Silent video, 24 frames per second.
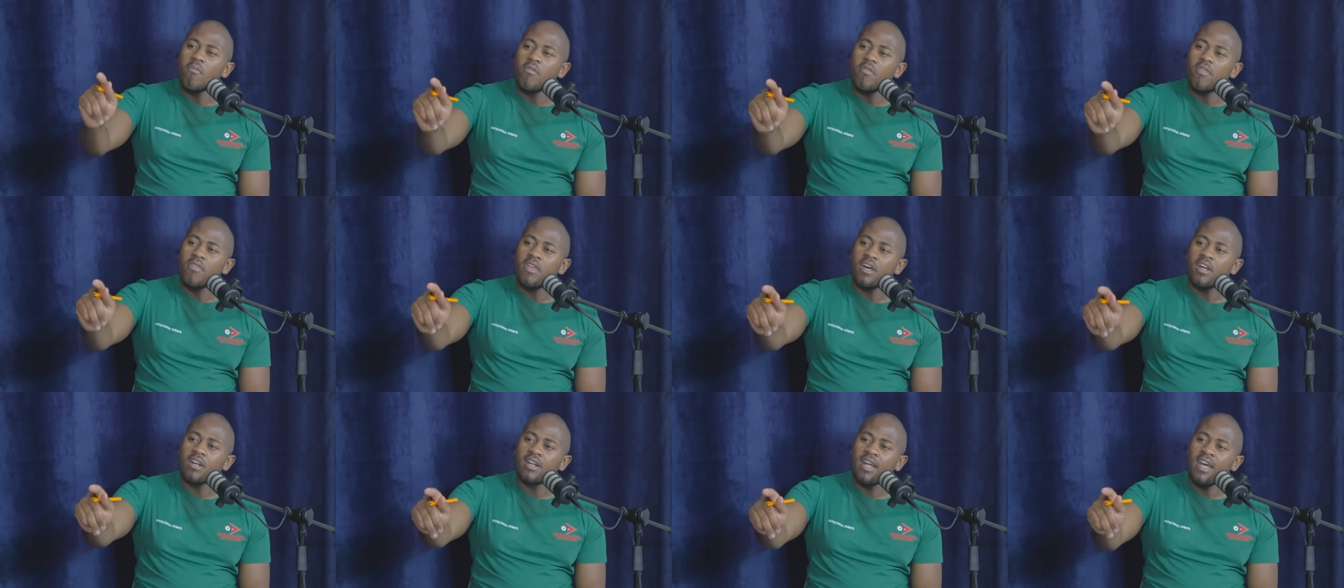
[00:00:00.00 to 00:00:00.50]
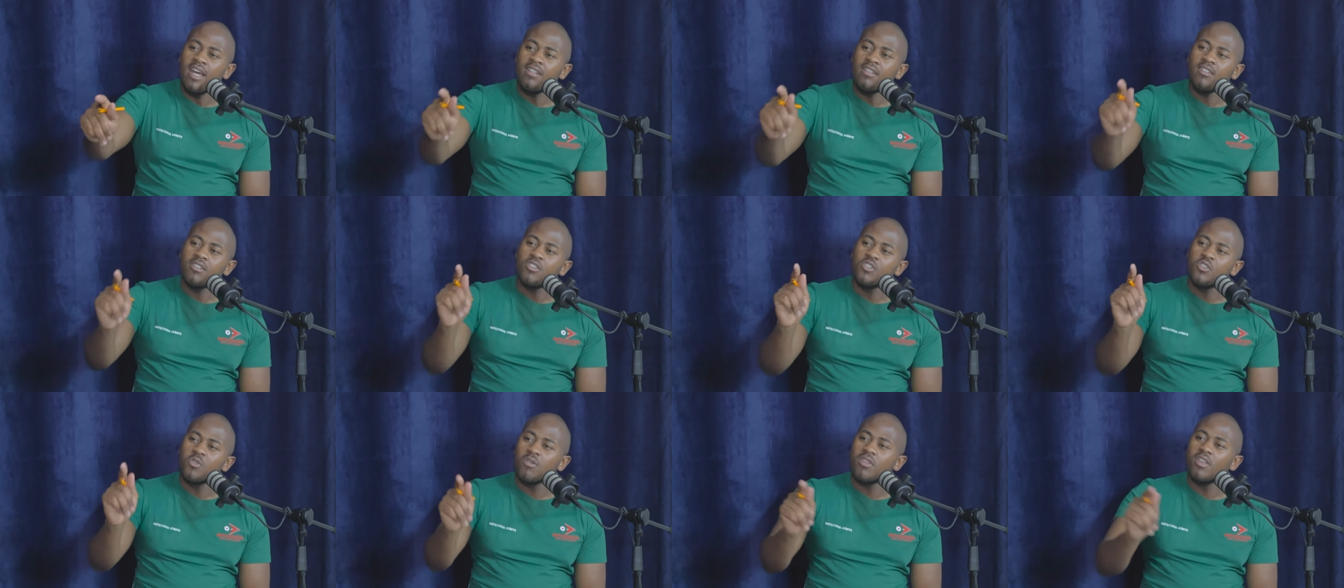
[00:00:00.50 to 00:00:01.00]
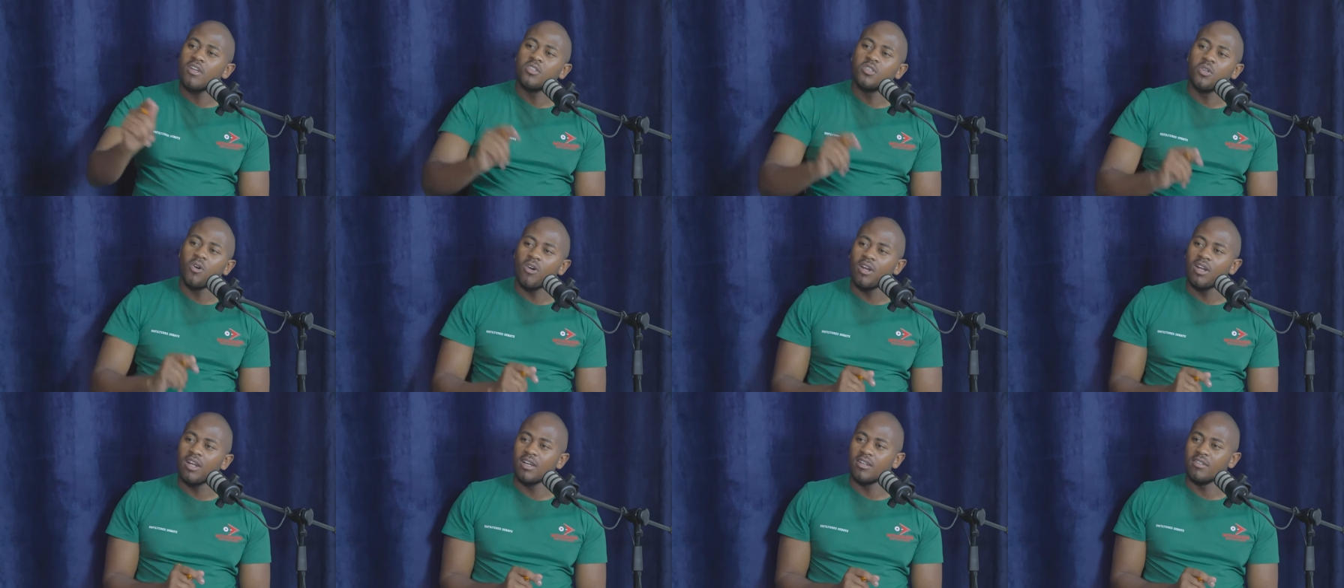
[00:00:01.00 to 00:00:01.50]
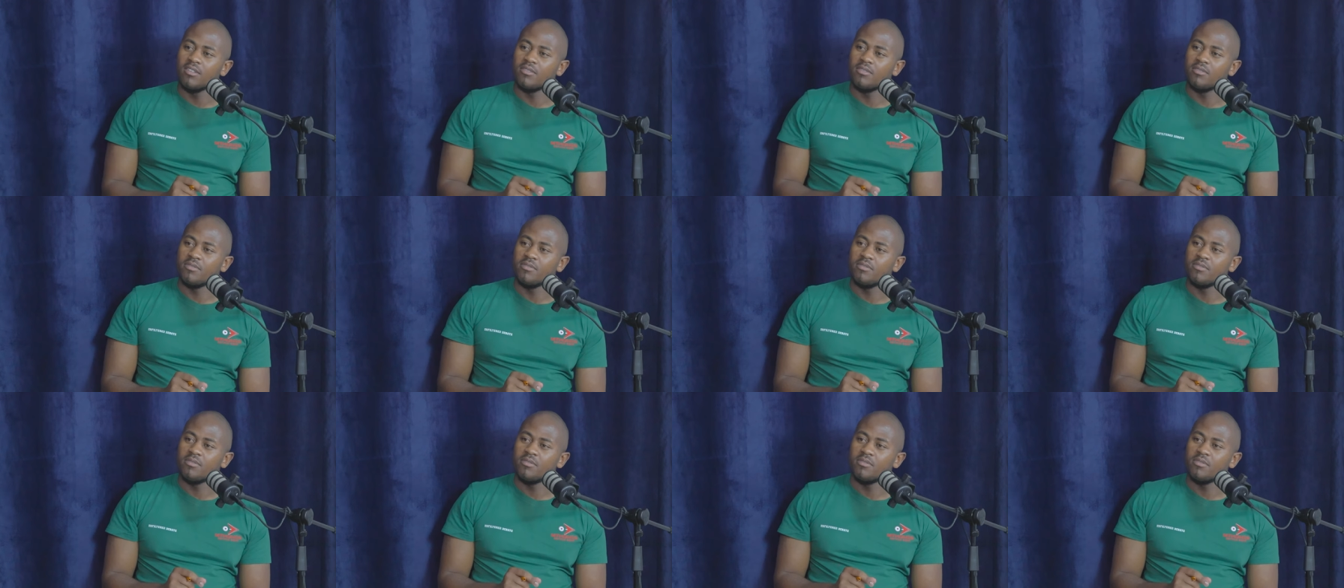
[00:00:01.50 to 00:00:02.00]
The rent to the dollar
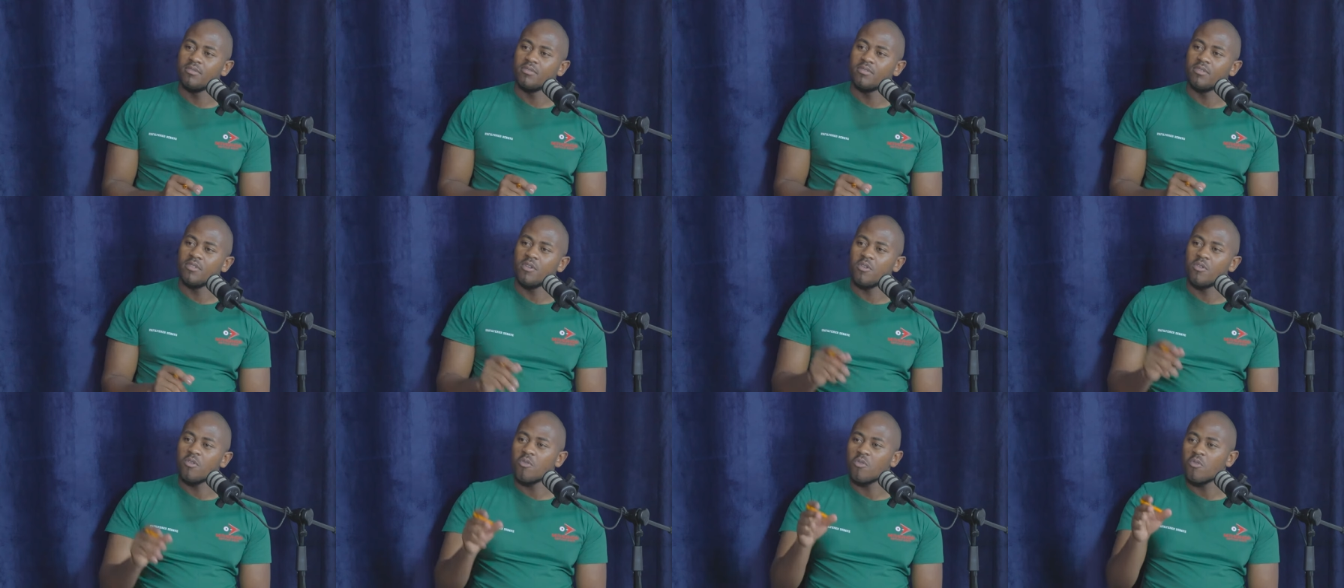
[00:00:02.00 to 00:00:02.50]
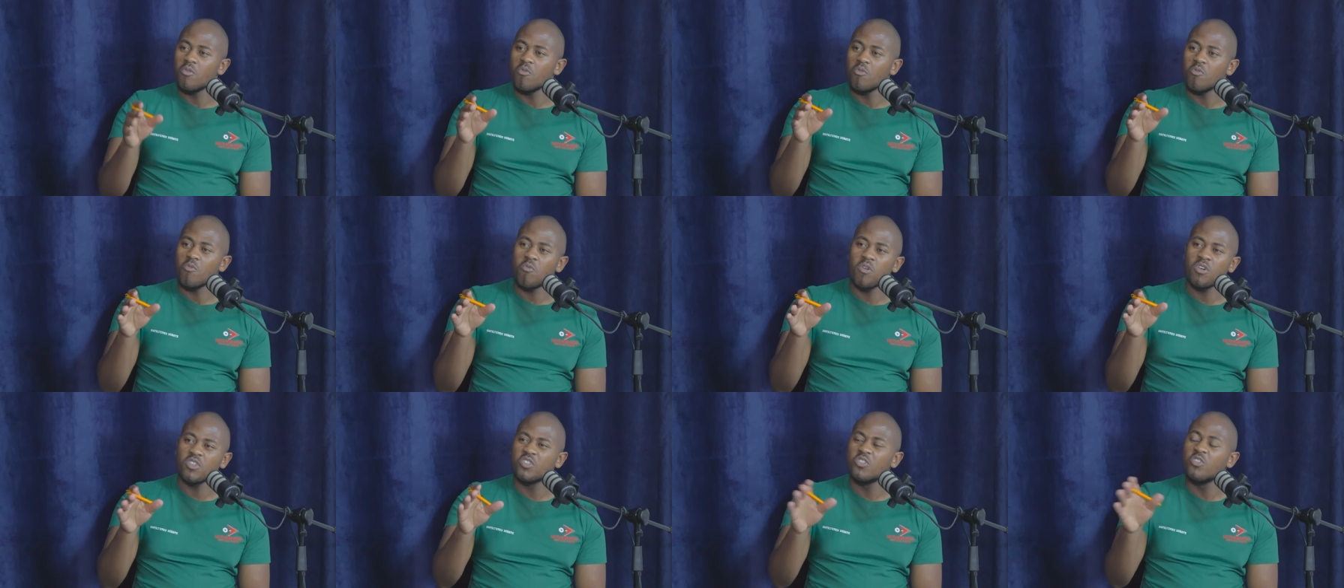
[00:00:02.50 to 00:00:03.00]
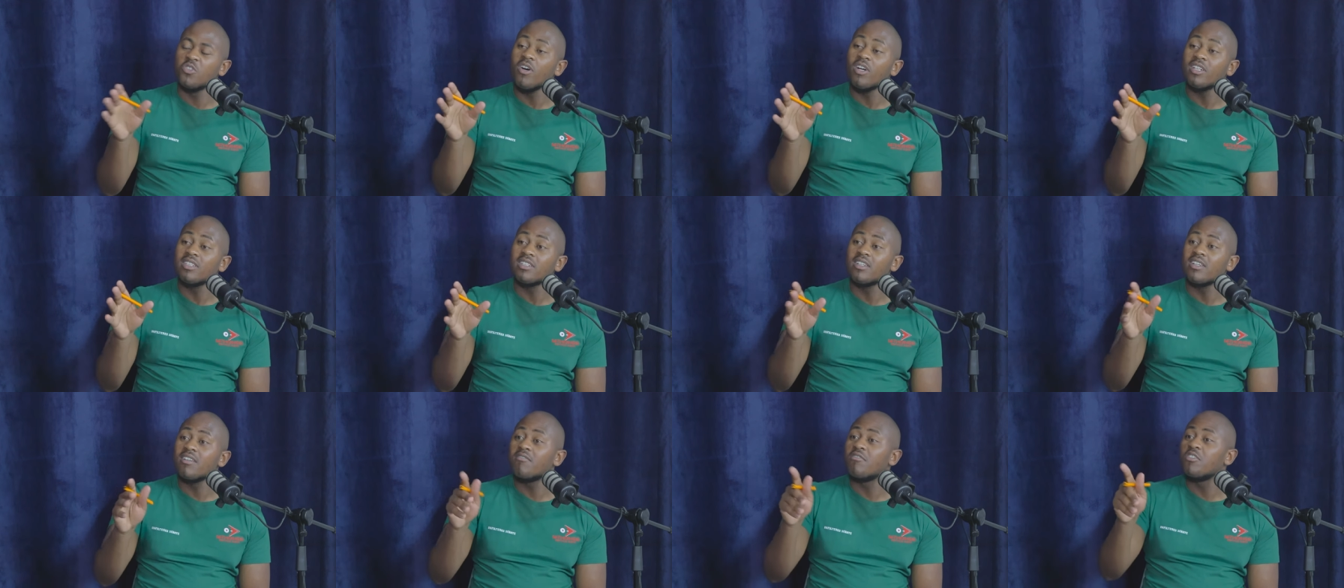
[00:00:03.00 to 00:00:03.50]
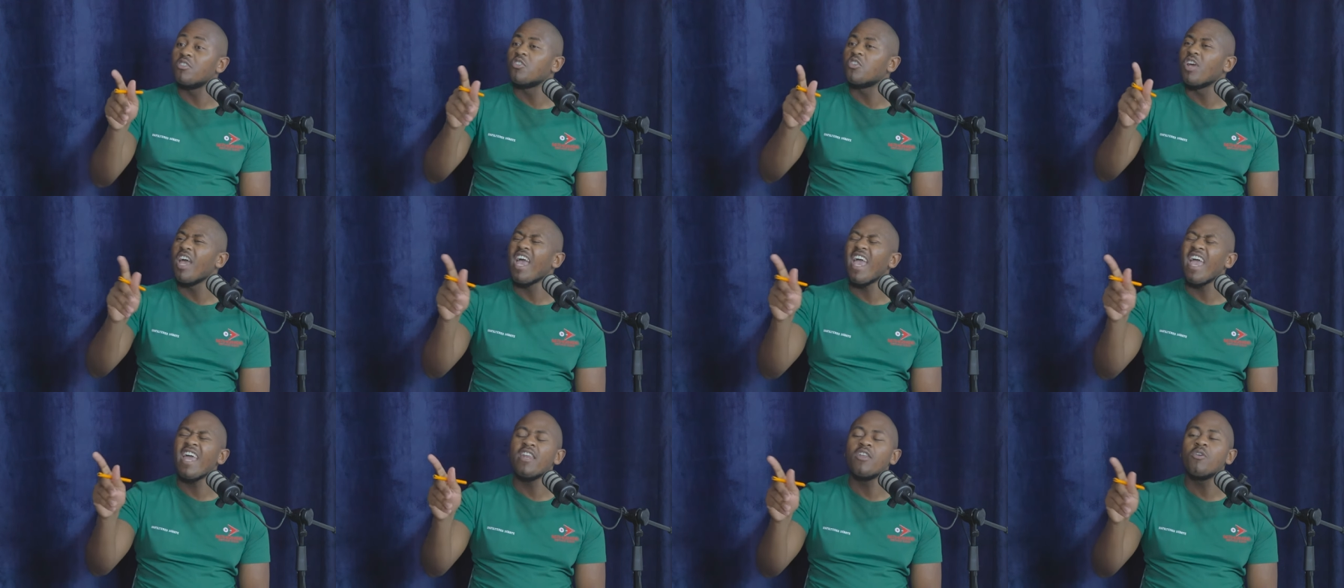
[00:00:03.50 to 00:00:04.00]
was not even
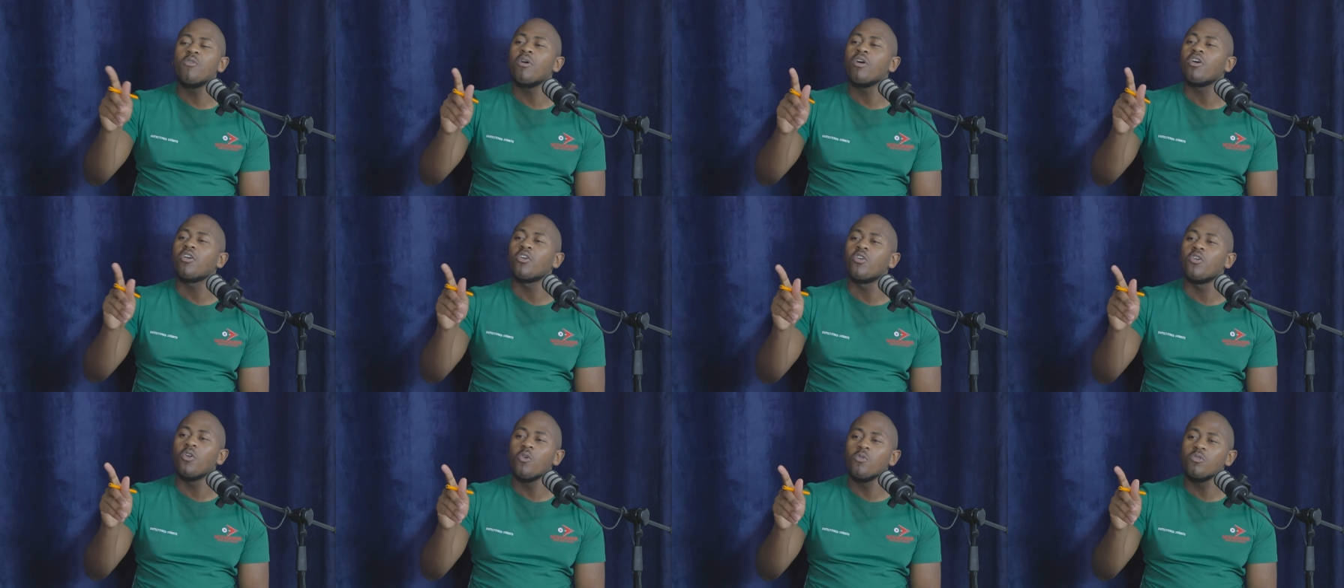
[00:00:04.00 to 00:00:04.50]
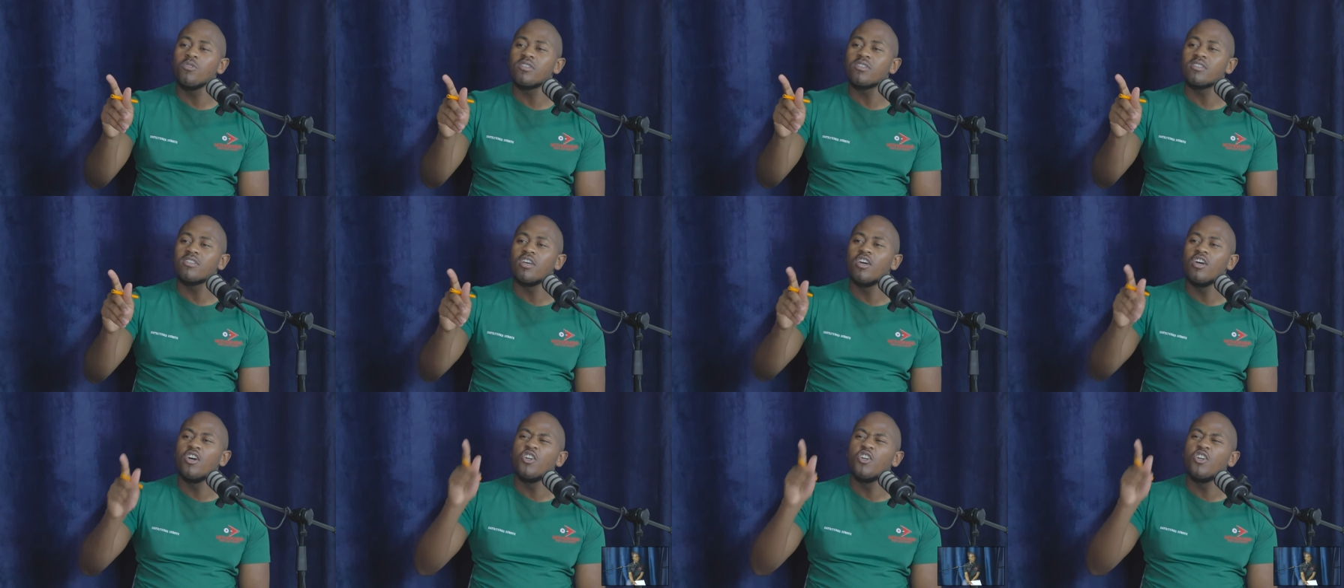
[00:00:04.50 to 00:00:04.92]
anywhere close